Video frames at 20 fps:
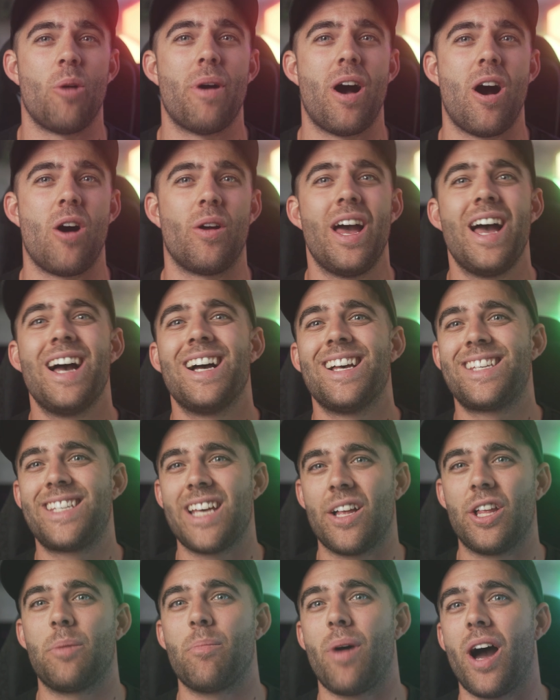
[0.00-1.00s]
about
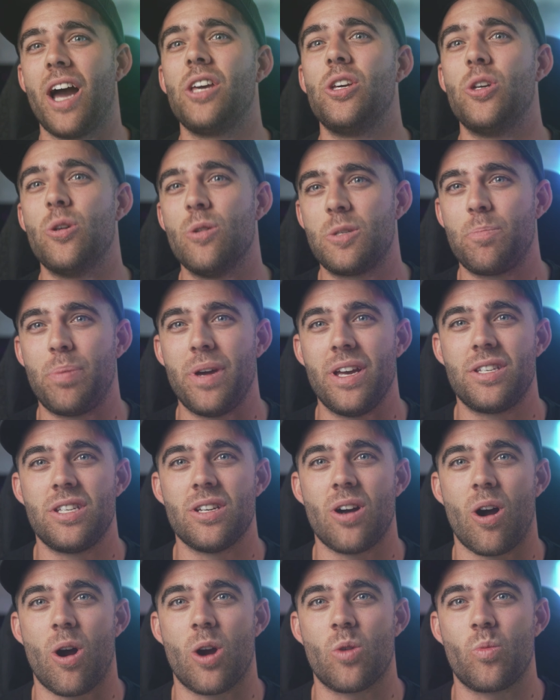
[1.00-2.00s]
selling my used
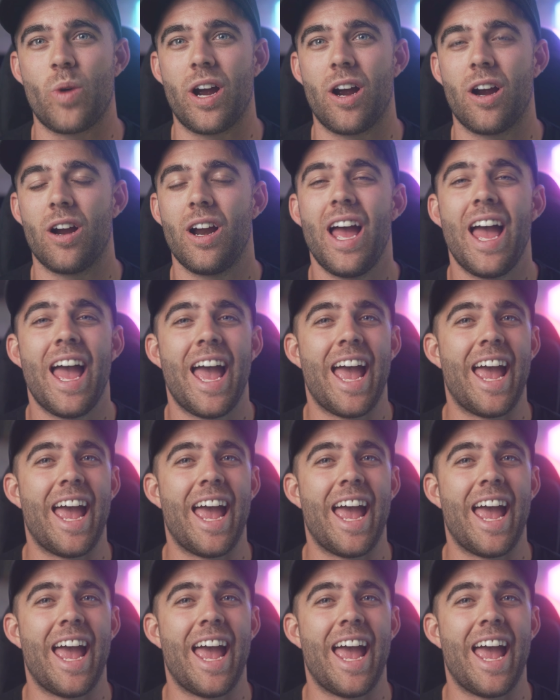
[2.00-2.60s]
PC hardware.